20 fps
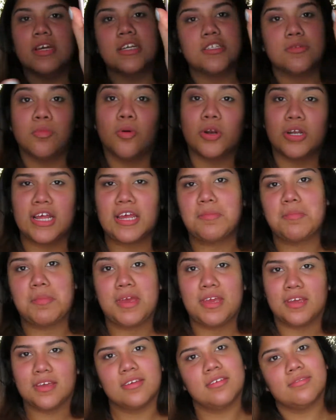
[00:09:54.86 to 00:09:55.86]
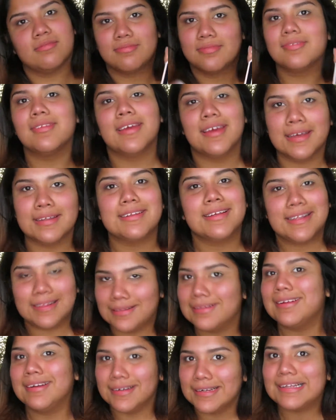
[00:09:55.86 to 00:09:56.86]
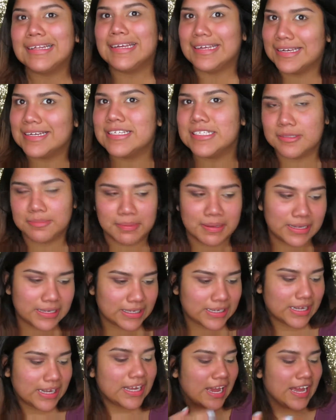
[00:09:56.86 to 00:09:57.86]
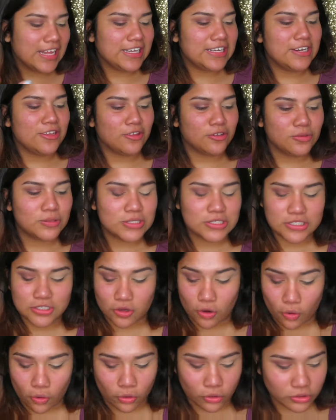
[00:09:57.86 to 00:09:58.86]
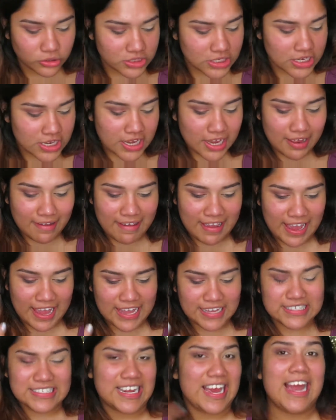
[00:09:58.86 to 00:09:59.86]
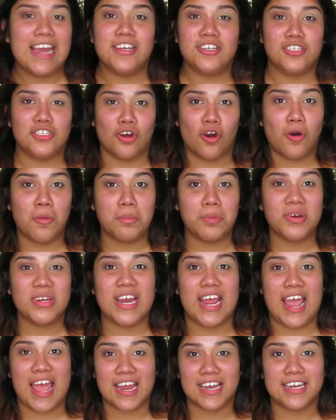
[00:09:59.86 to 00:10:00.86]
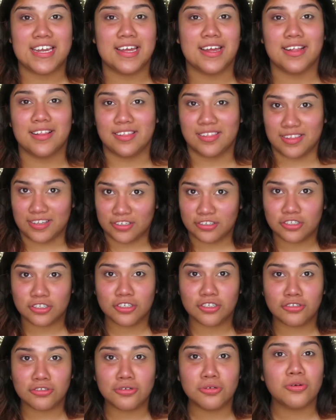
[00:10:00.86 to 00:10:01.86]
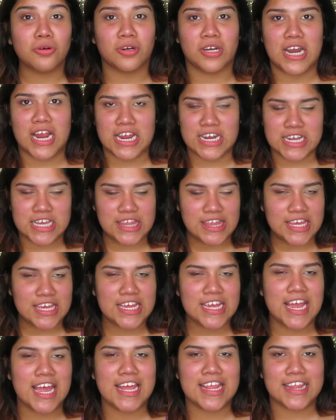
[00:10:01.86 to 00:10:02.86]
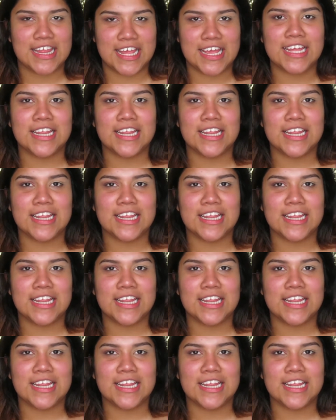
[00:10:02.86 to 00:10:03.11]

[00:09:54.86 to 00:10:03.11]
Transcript: it's more like pink. It clearly is pink. And the other one's gold. And I don't put any glitter glue or anything, and